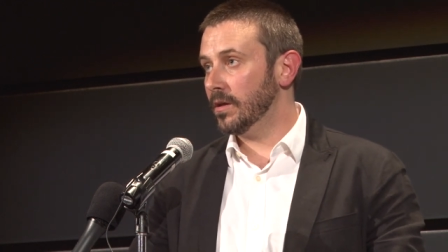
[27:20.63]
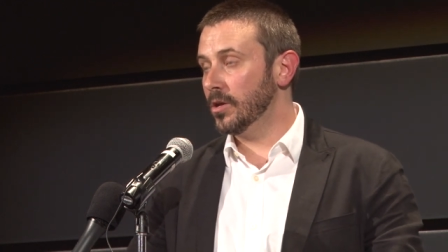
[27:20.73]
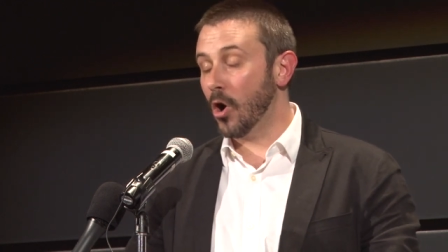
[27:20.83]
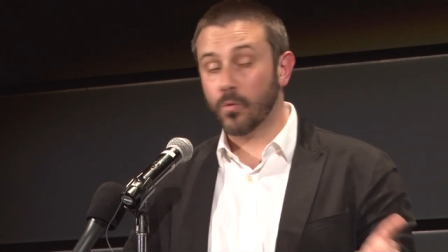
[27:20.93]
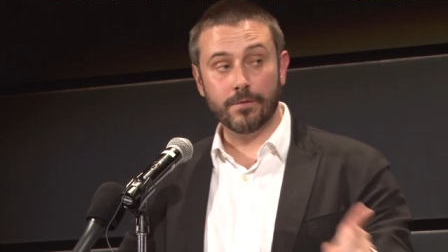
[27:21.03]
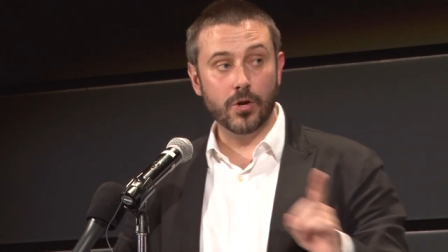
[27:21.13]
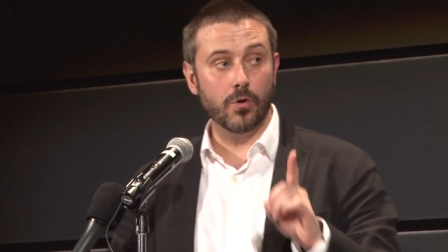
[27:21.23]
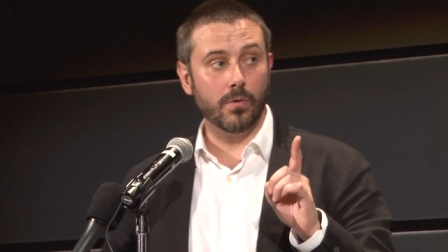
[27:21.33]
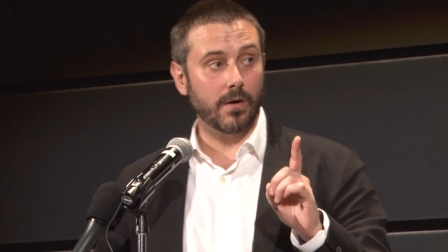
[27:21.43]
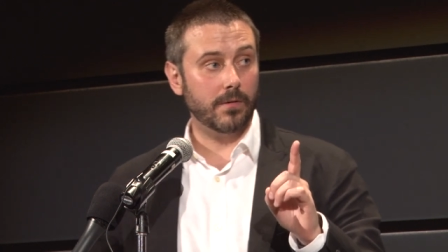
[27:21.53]
No
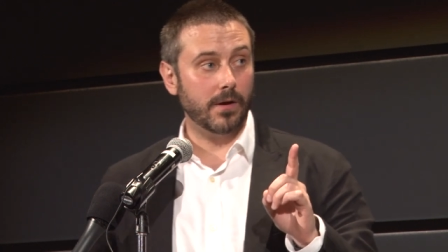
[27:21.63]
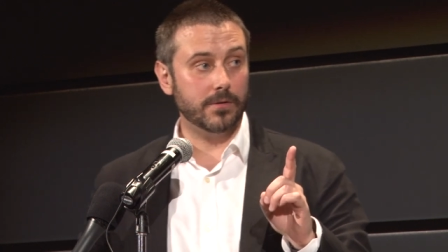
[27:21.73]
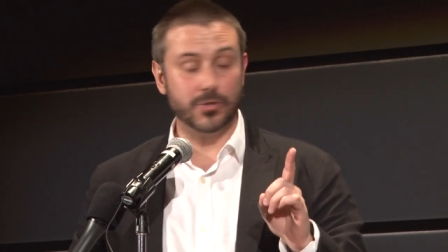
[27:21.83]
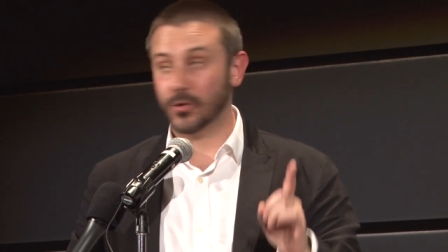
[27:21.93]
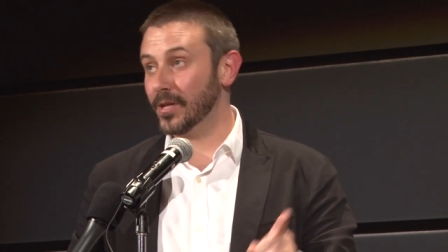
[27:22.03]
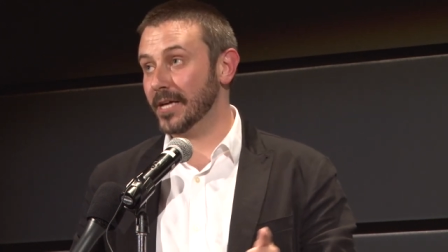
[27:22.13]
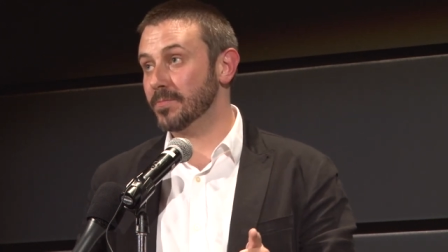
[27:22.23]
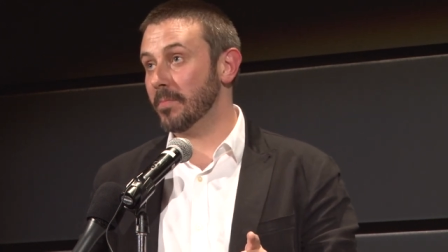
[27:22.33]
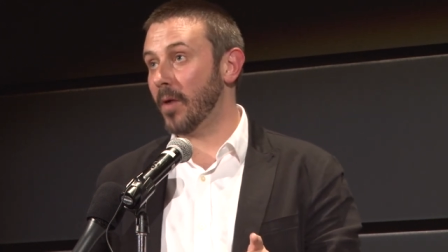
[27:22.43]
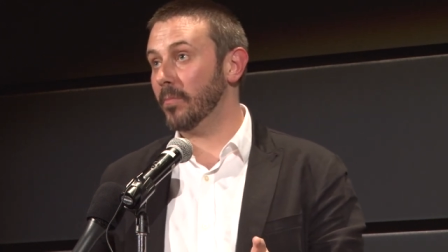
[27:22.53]
review certainly has
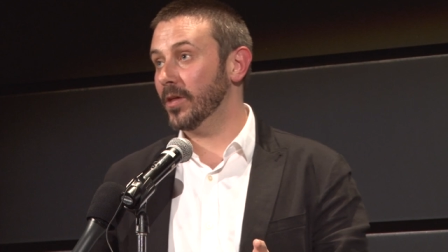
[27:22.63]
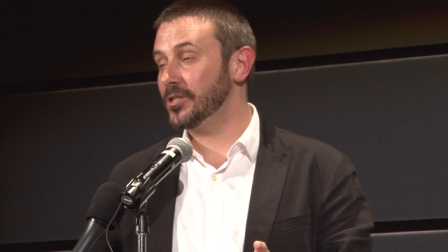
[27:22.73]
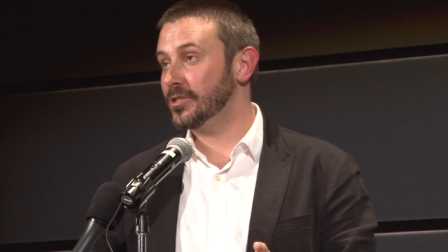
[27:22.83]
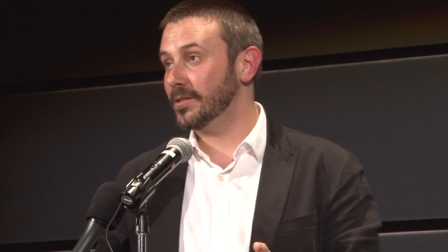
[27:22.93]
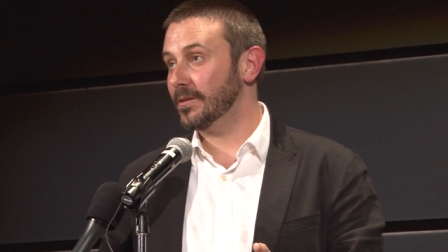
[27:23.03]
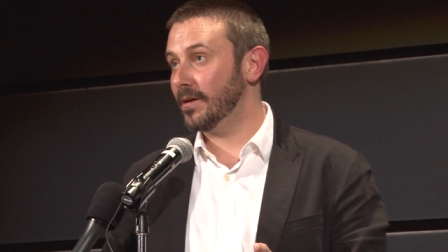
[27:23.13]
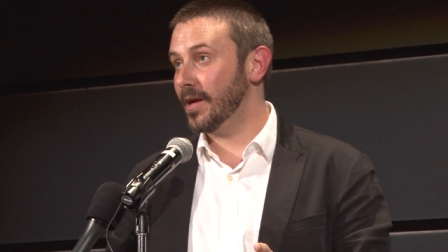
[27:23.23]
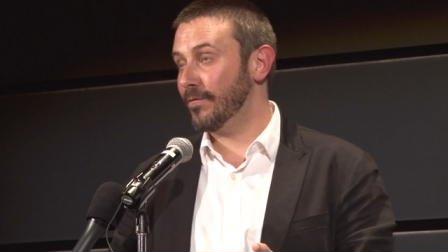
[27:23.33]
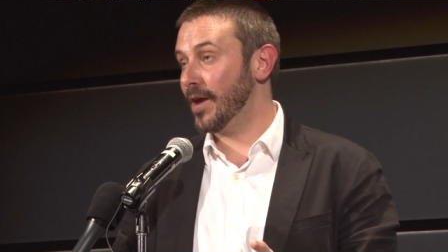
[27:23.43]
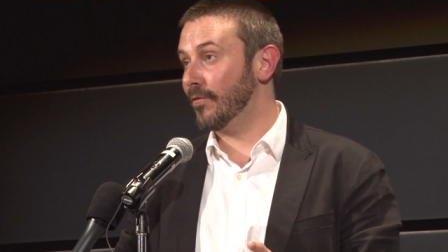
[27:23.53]
been published,
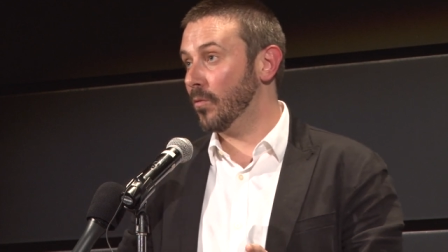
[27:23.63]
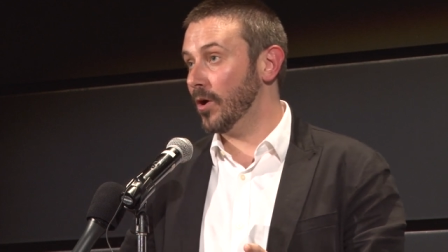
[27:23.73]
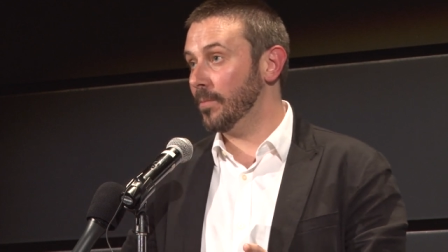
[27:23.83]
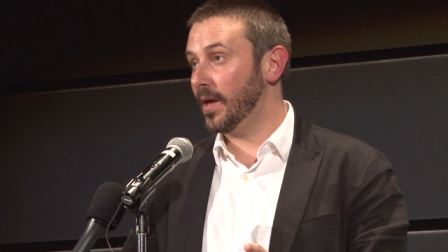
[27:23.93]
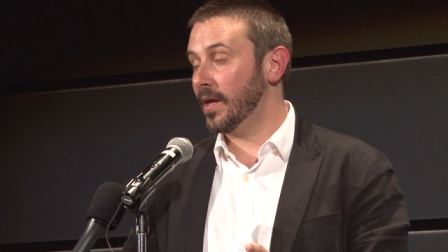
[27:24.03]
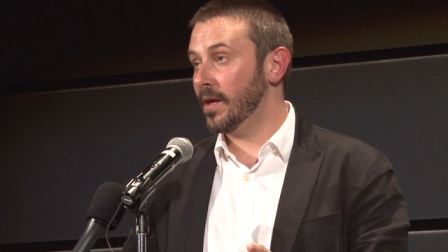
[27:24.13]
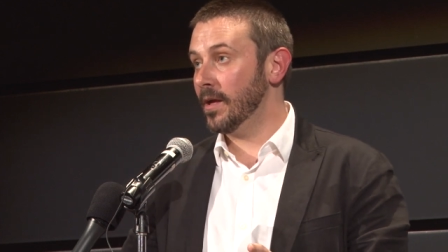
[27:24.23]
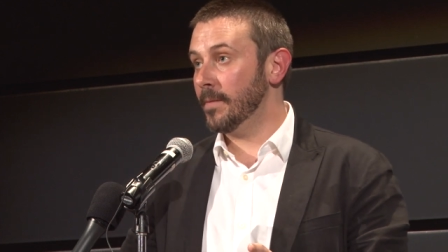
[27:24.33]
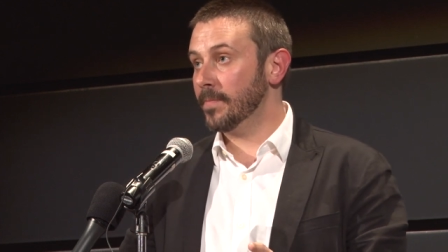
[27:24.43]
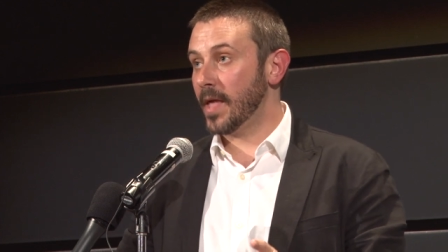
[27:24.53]
if it ever will be,
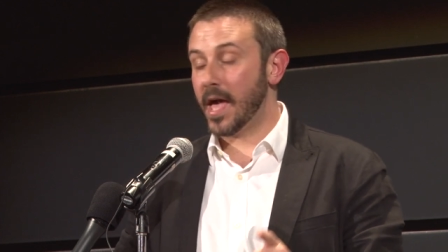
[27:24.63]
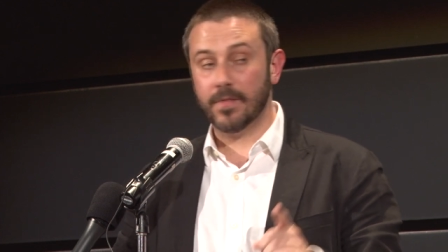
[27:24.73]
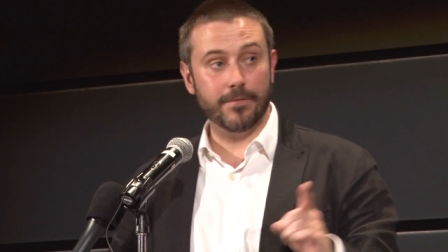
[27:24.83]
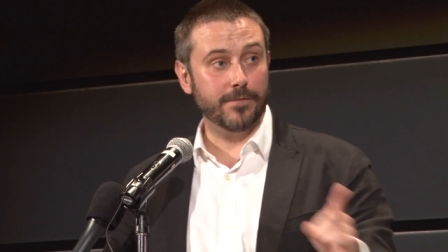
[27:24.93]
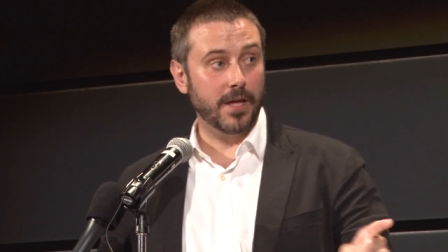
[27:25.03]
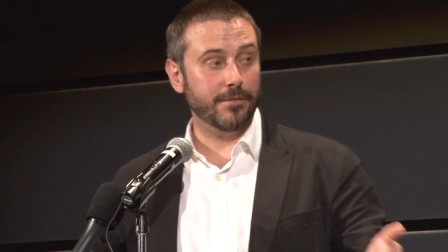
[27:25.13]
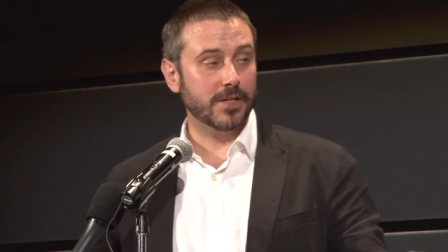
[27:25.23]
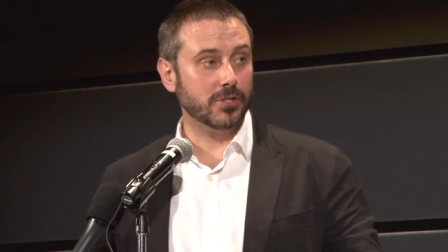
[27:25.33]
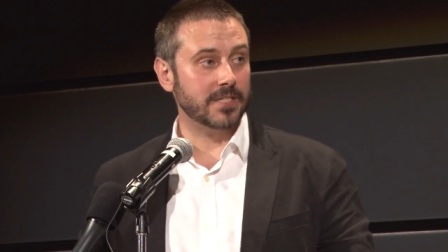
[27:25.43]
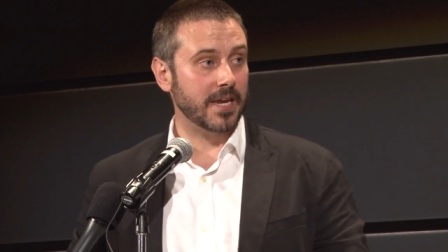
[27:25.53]
and the, the
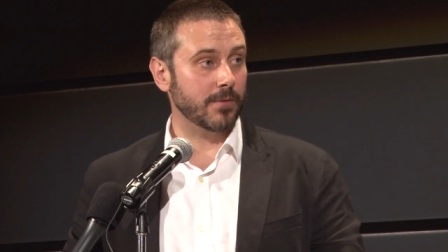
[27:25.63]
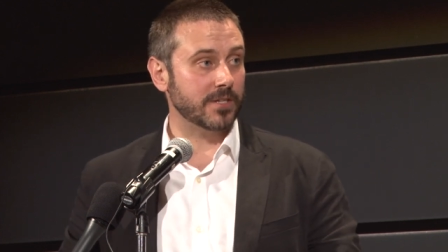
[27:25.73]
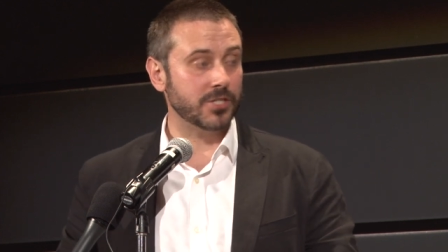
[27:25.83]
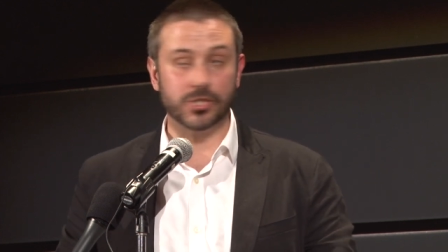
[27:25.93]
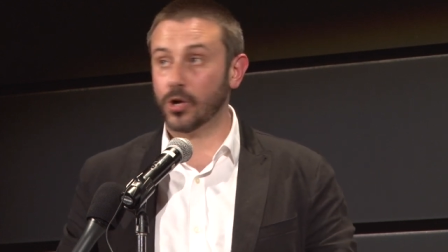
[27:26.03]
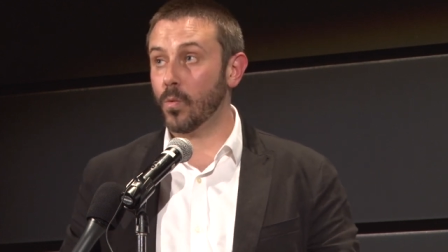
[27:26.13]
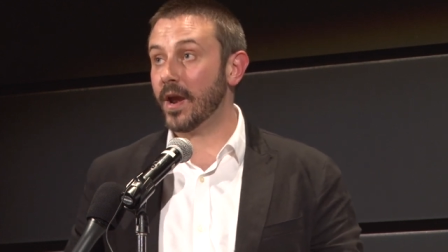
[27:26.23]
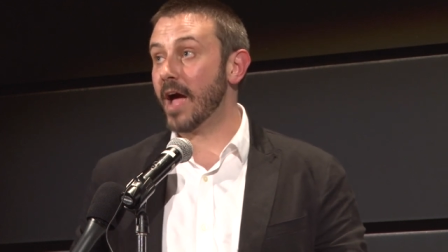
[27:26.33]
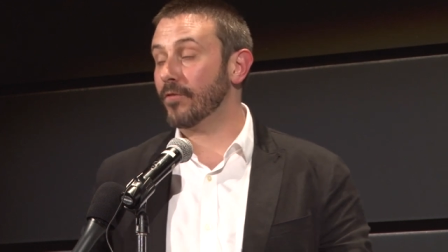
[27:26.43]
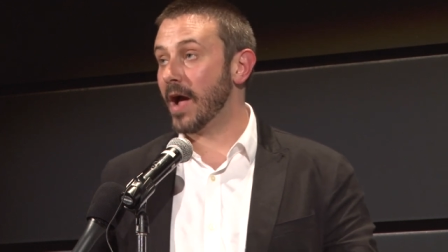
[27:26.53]
official said he wasn't sure
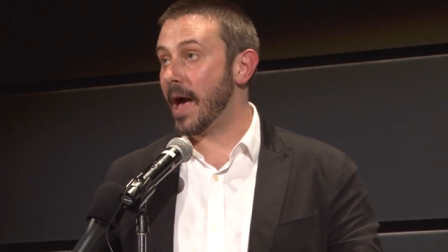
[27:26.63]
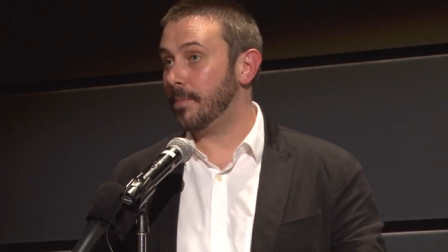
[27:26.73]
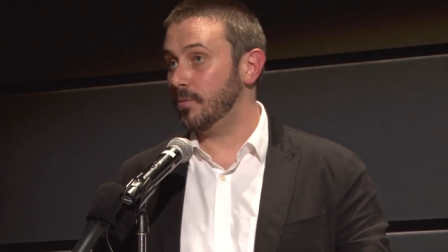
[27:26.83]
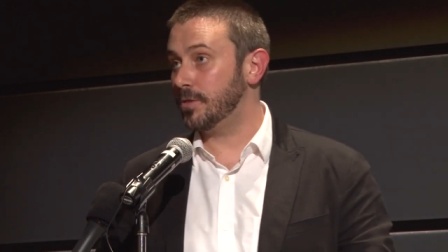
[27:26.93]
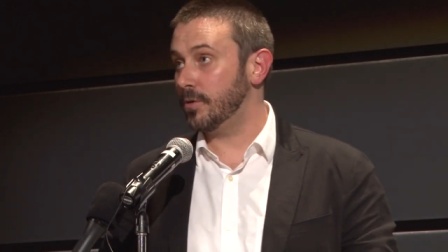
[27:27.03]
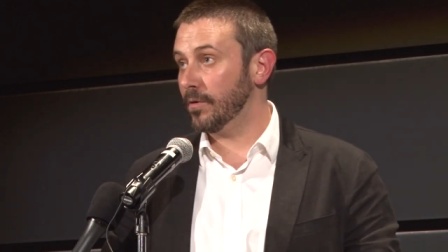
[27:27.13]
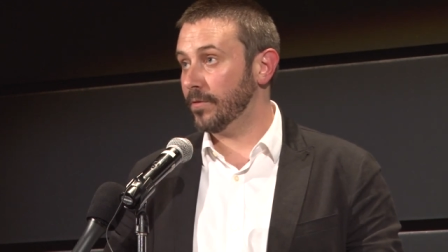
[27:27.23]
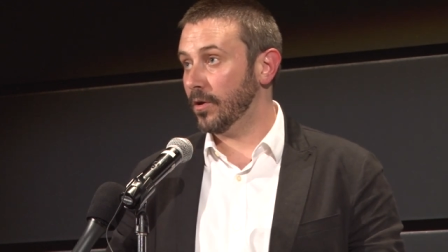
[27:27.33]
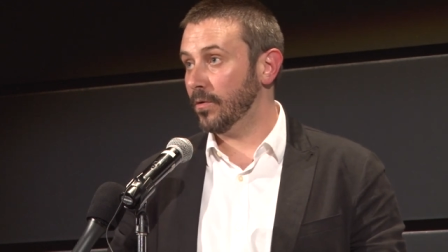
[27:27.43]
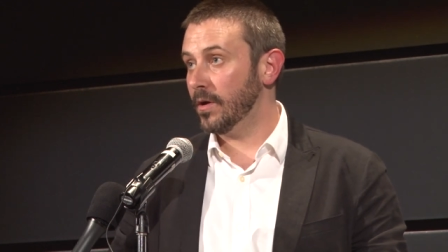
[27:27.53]
what ever happened with the
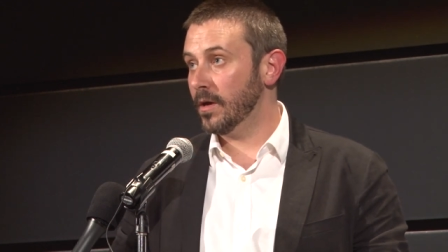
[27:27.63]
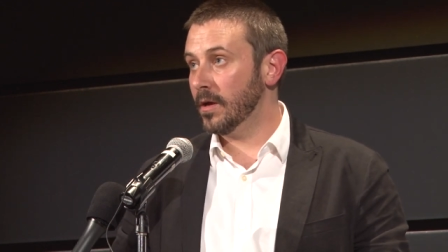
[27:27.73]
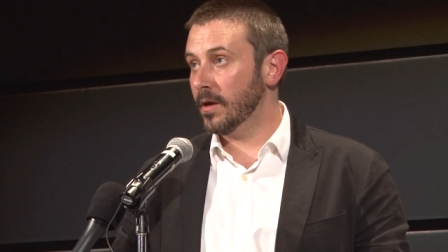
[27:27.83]
review.